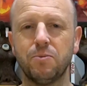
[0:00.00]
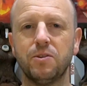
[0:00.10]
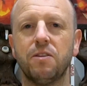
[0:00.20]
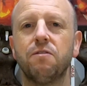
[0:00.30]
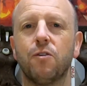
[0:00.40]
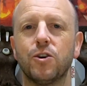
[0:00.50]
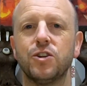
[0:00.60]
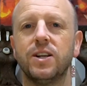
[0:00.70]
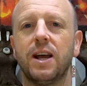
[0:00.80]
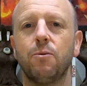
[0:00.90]
was
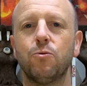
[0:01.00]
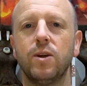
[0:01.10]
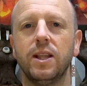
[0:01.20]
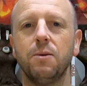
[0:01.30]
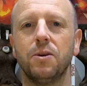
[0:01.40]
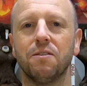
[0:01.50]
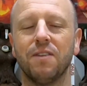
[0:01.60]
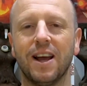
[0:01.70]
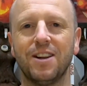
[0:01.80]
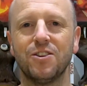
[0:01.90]
unfortunate. I really would have
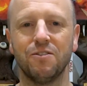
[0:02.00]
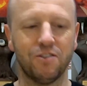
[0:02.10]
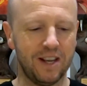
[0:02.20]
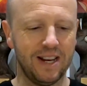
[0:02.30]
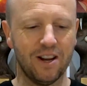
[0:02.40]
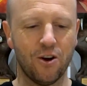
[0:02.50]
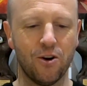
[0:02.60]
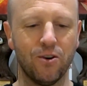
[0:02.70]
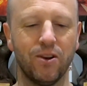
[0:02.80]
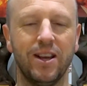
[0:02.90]
liked to have seen
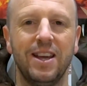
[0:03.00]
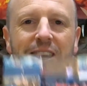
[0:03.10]
her